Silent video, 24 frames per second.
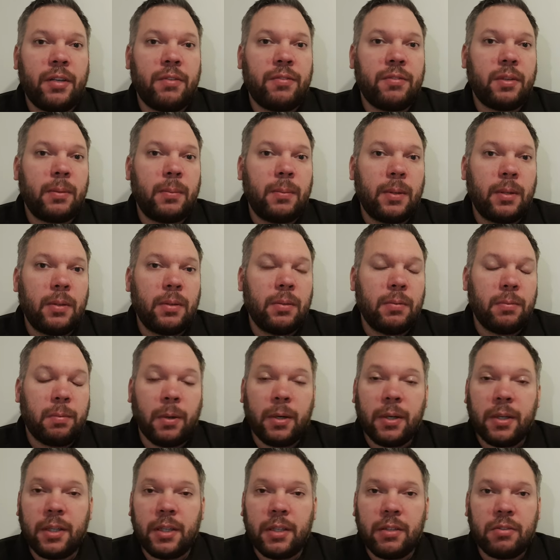If
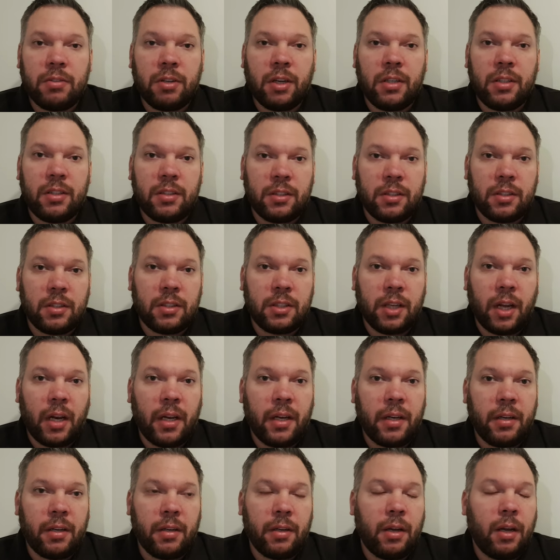one of these traders is
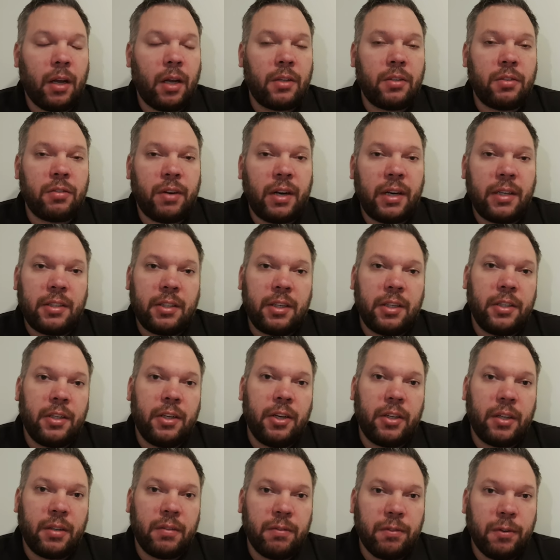selling a tarantula you're
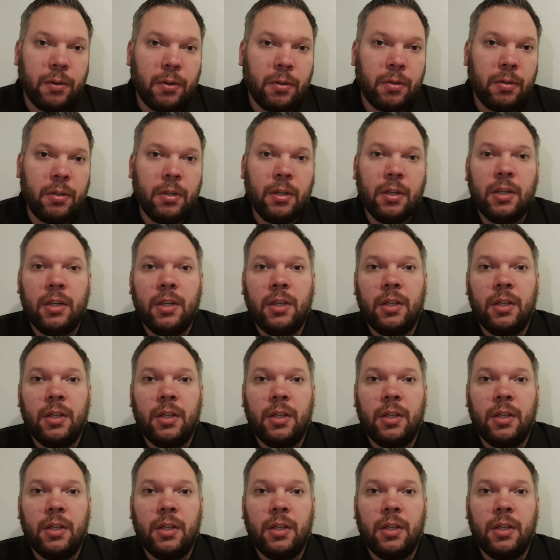looking for,